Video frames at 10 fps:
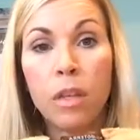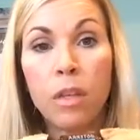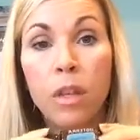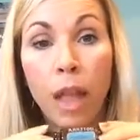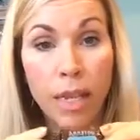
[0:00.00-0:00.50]

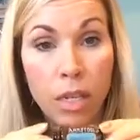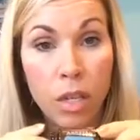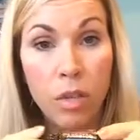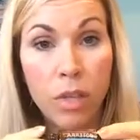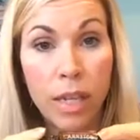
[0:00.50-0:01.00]
Like to
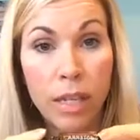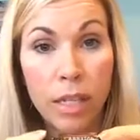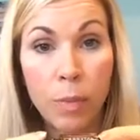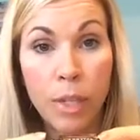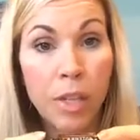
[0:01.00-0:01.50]
use this
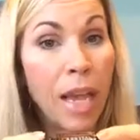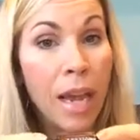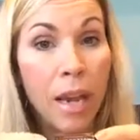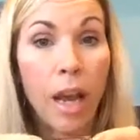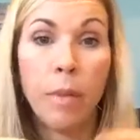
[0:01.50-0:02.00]
especially
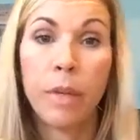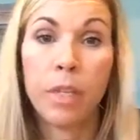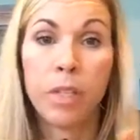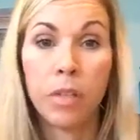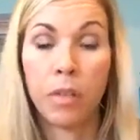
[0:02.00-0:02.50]
at night,
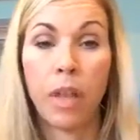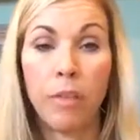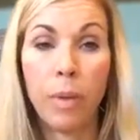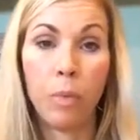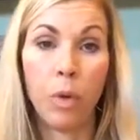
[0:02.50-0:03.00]
because a lot
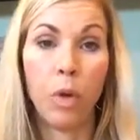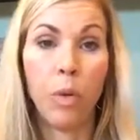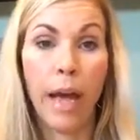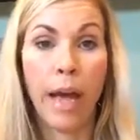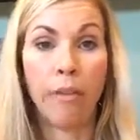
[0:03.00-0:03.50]
of people who
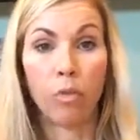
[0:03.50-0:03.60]
have